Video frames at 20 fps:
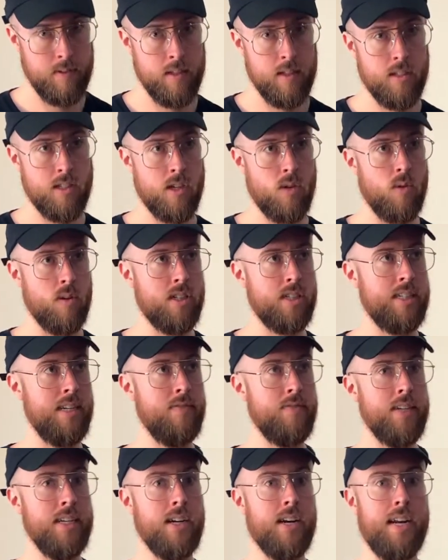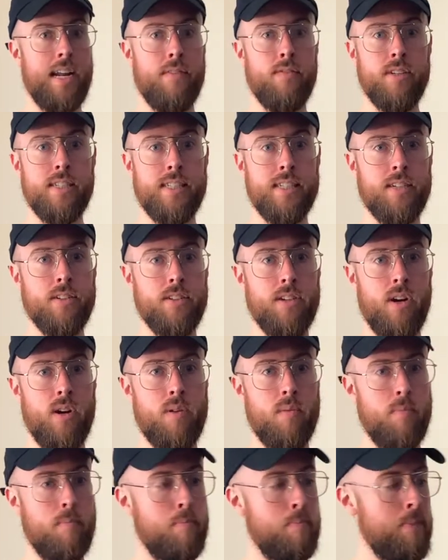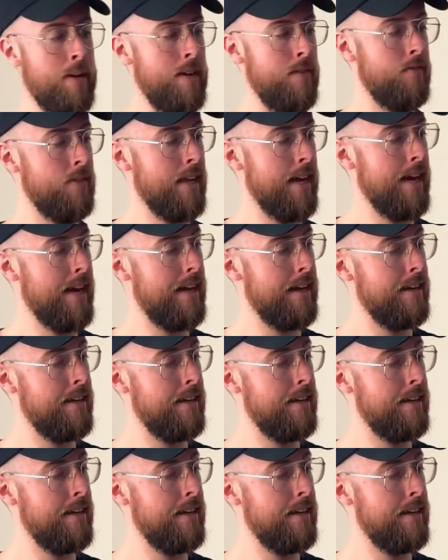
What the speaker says: So we're shifting on every single note, B flat,